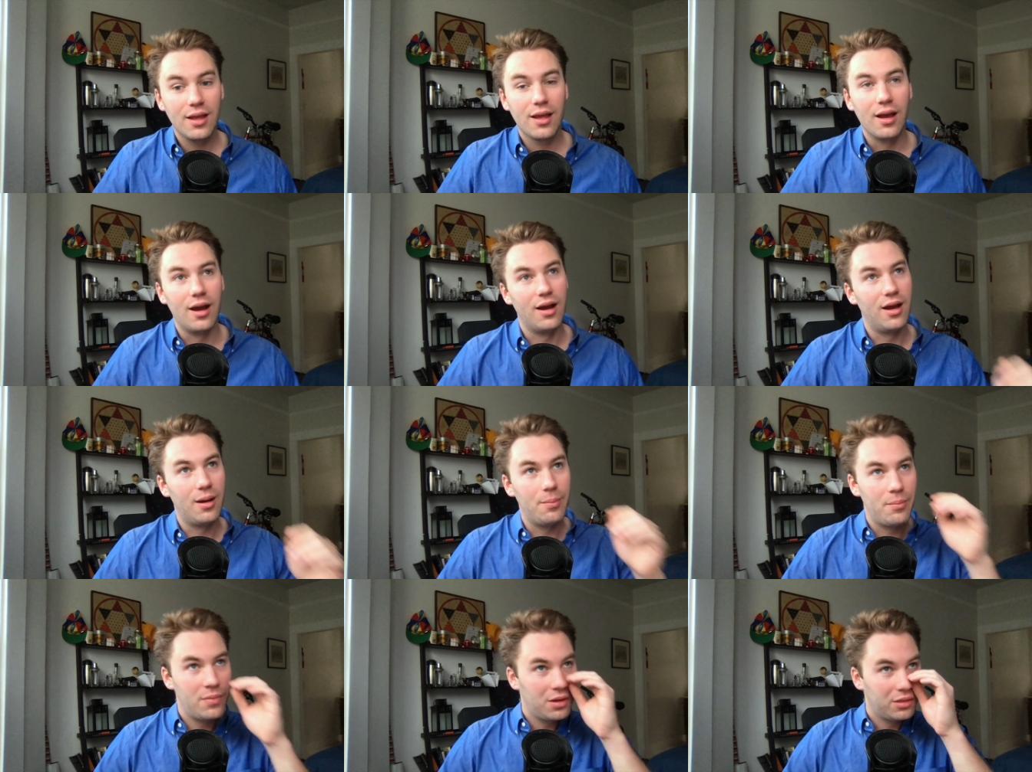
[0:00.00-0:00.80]

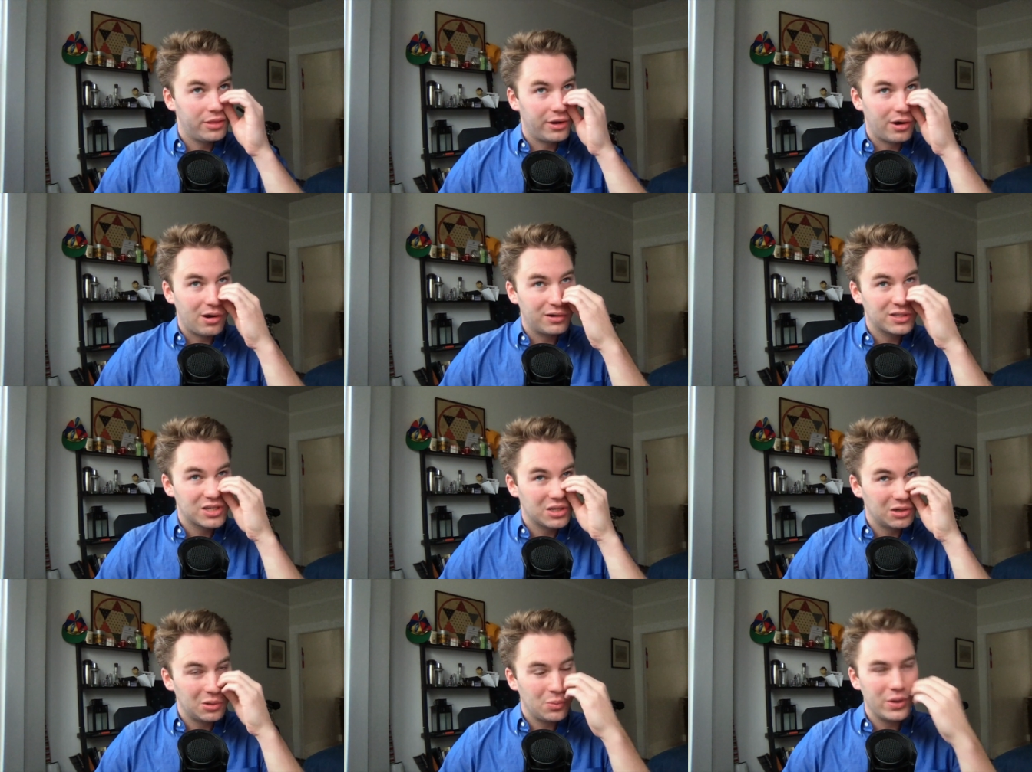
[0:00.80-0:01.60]
There are
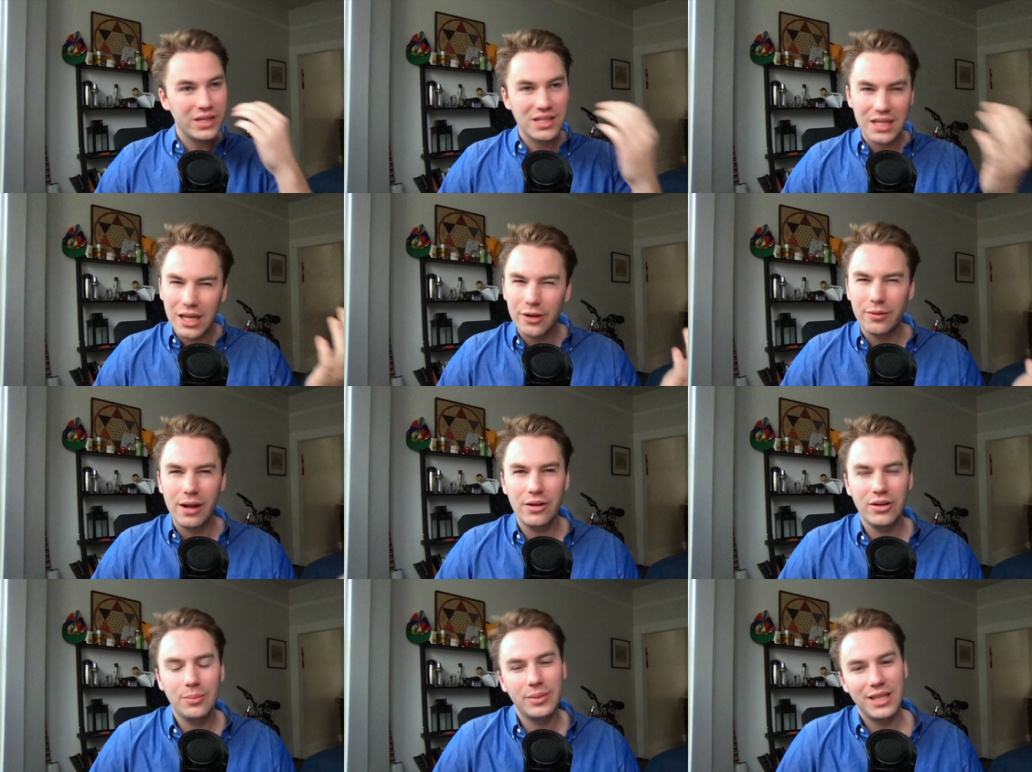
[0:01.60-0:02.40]
certain ways to get
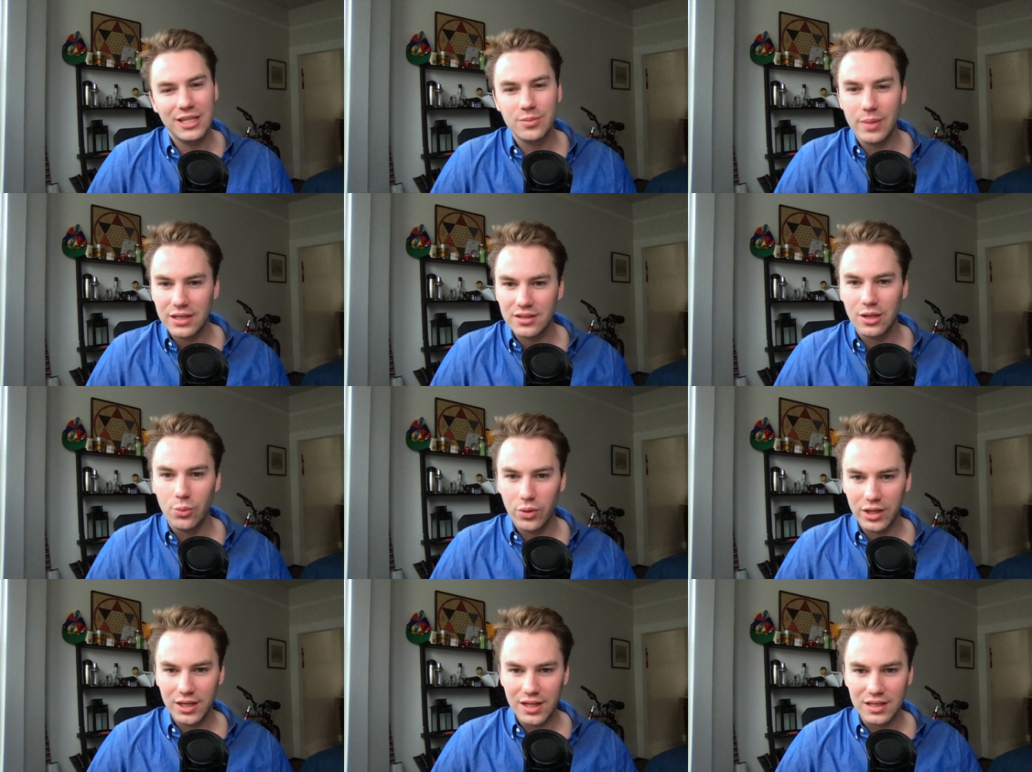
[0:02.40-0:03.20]
around it, but that's basically
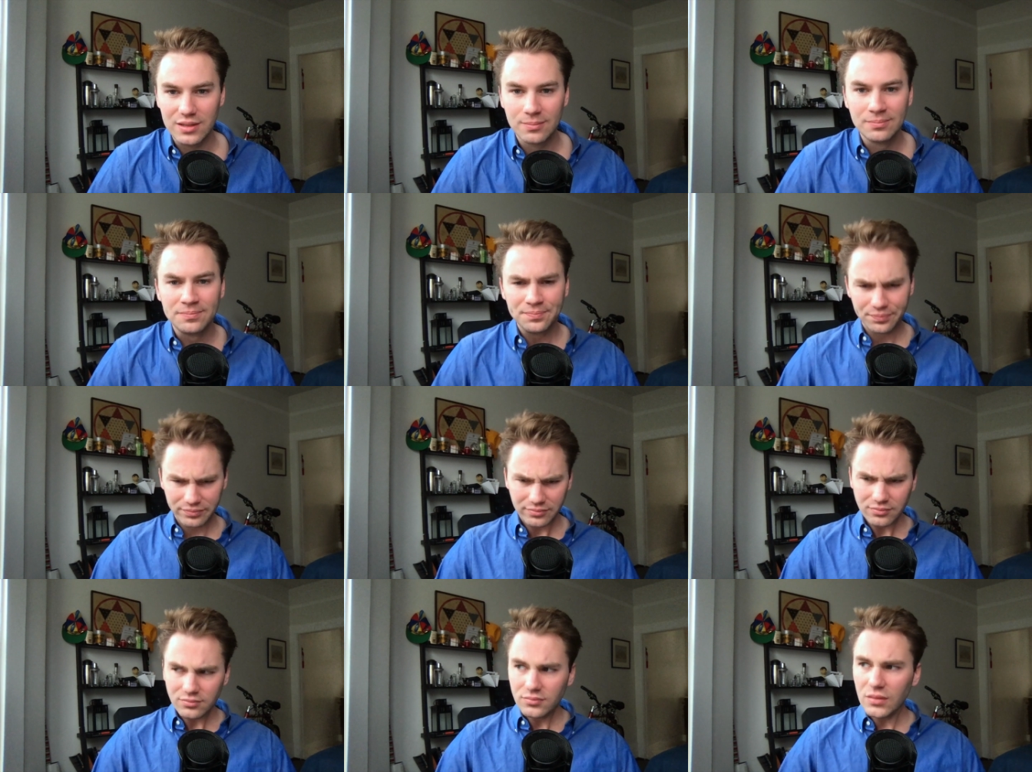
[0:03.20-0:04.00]
what it is.
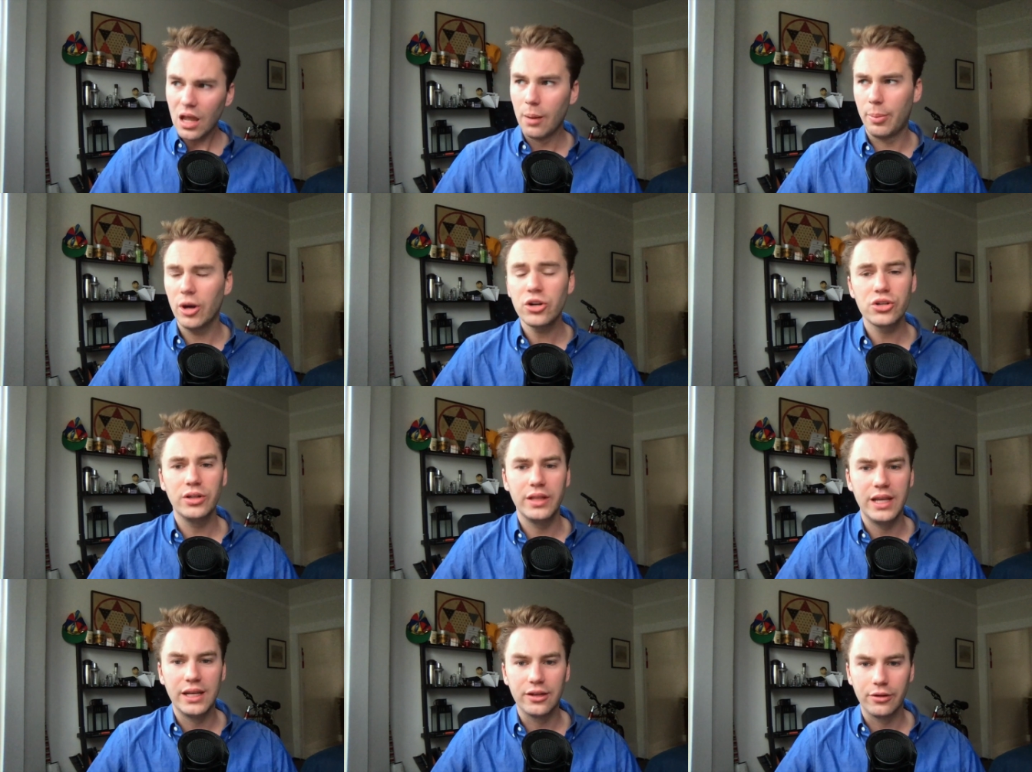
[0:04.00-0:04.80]
A
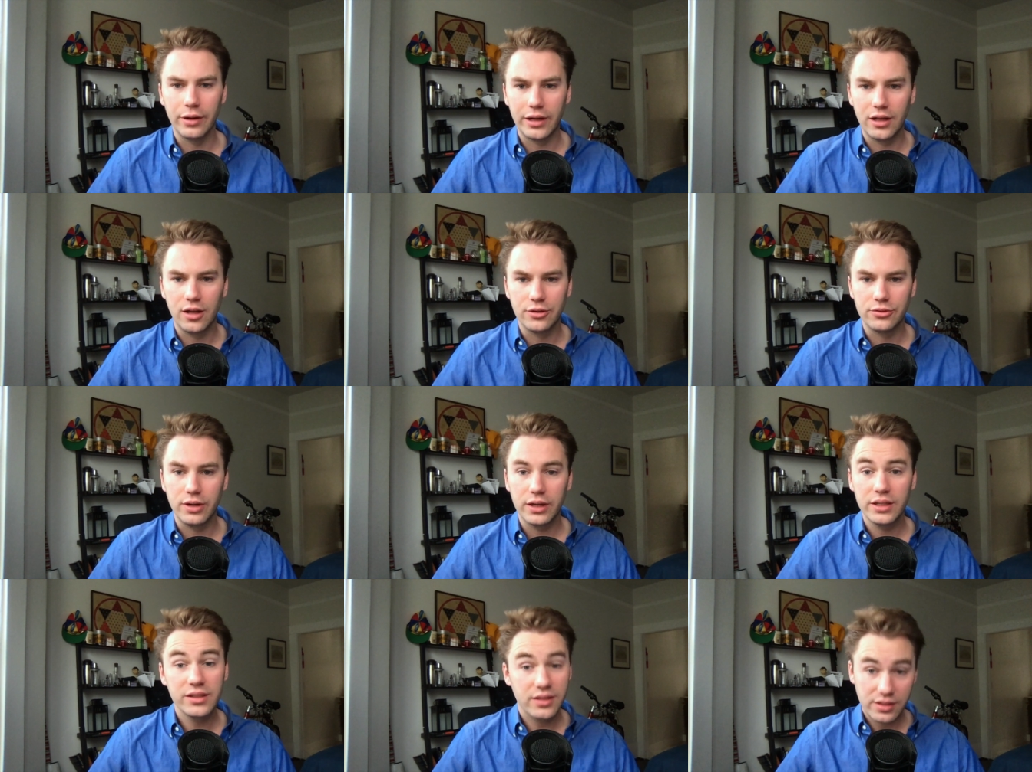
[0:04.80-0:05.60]
partially integrated
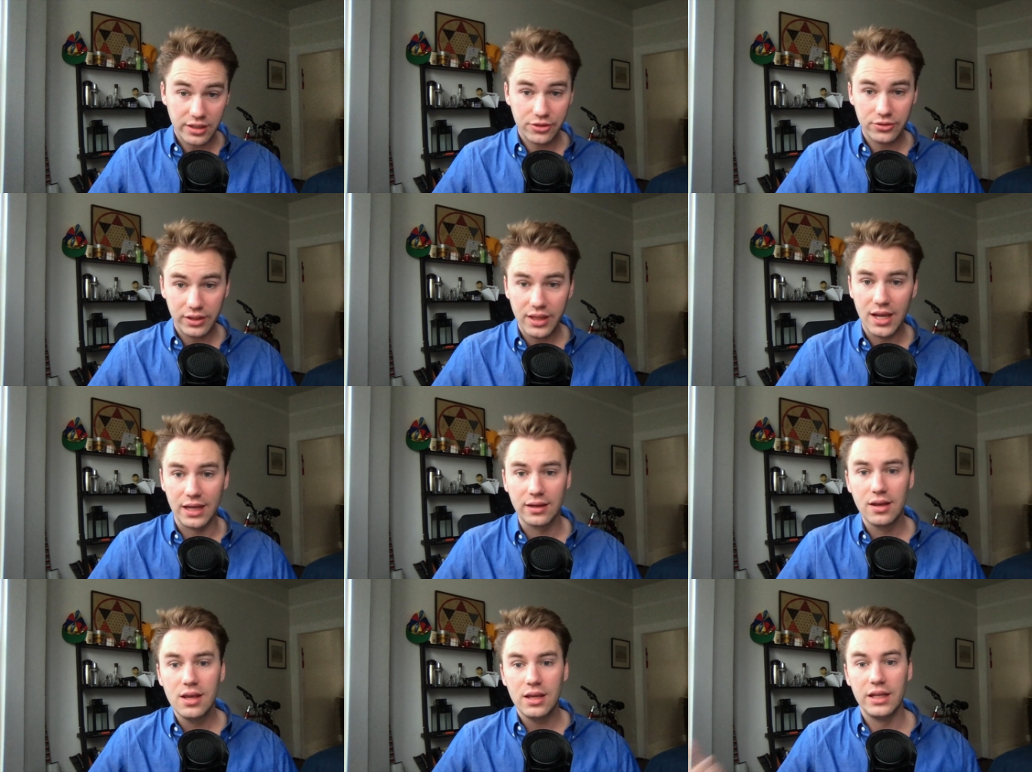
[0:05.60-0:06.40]
contract is essentially that.
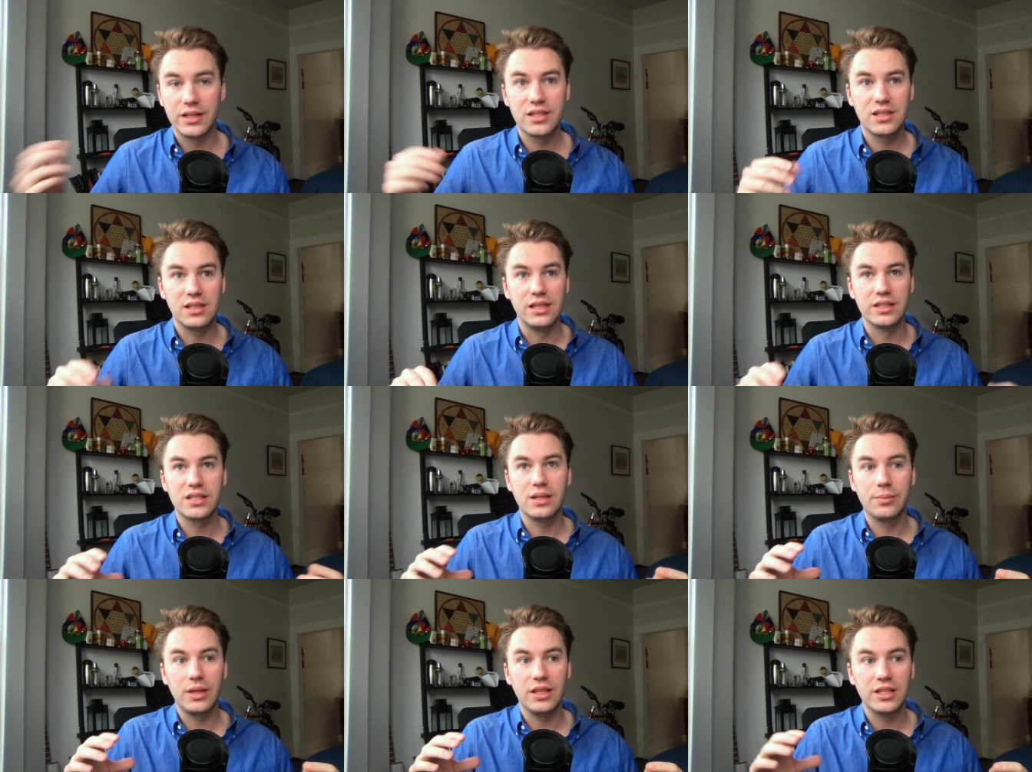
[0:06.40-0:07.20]
It's
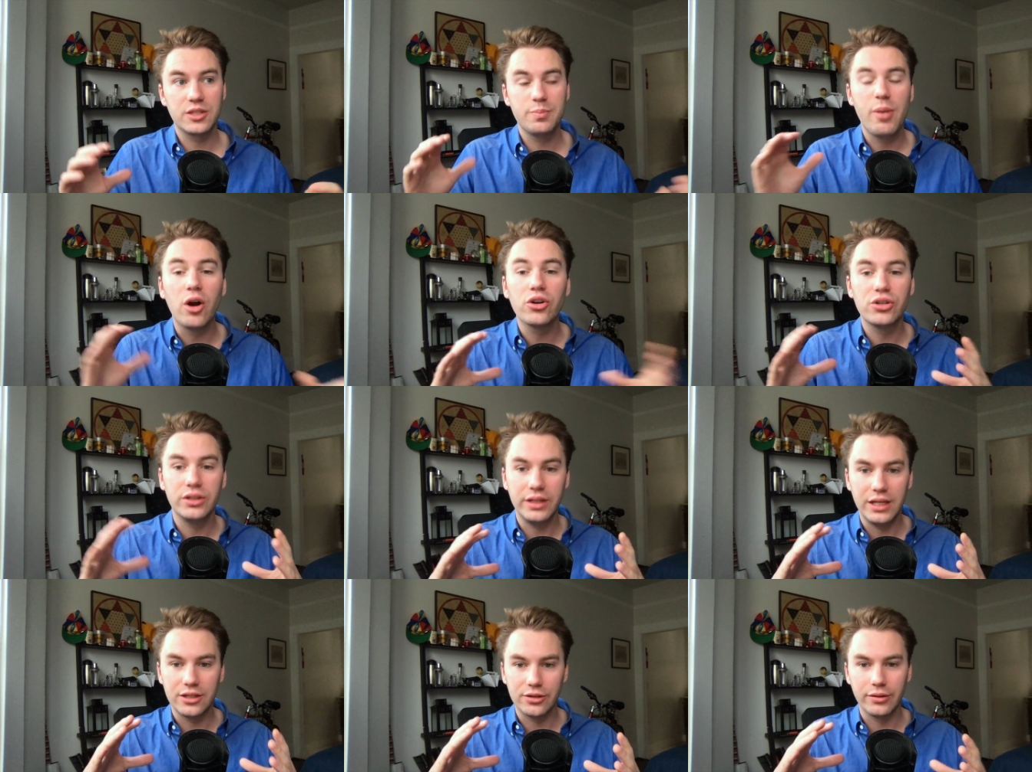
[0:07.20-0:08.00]
something that's
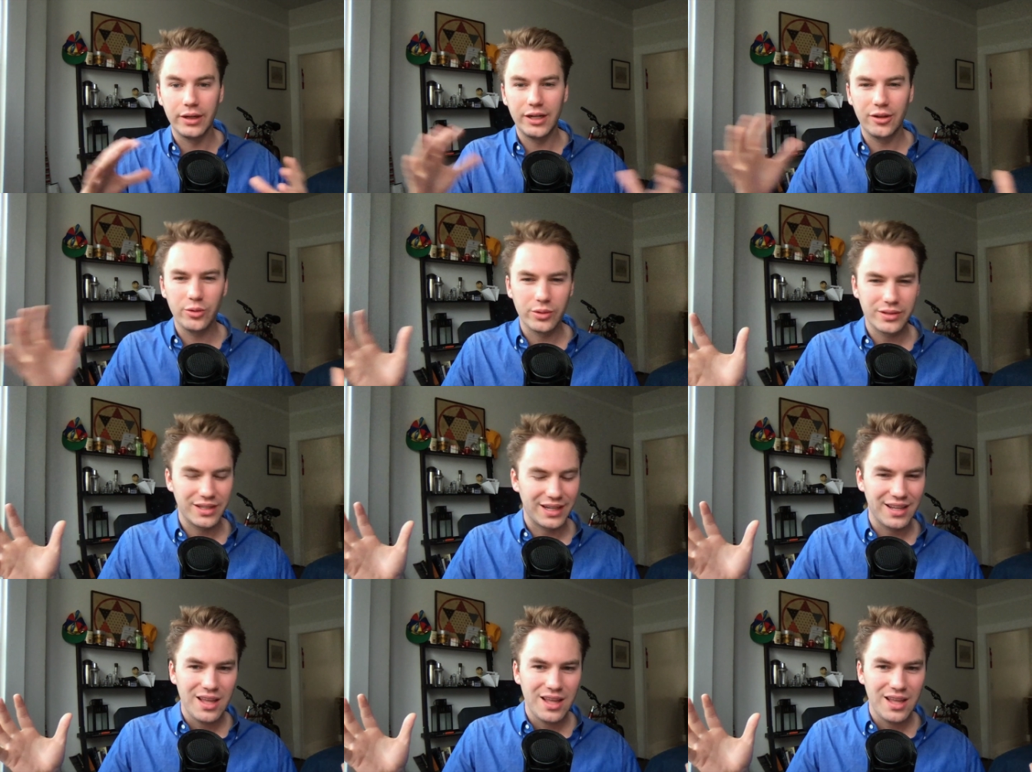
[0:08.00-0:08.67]
partially integrated, or it's like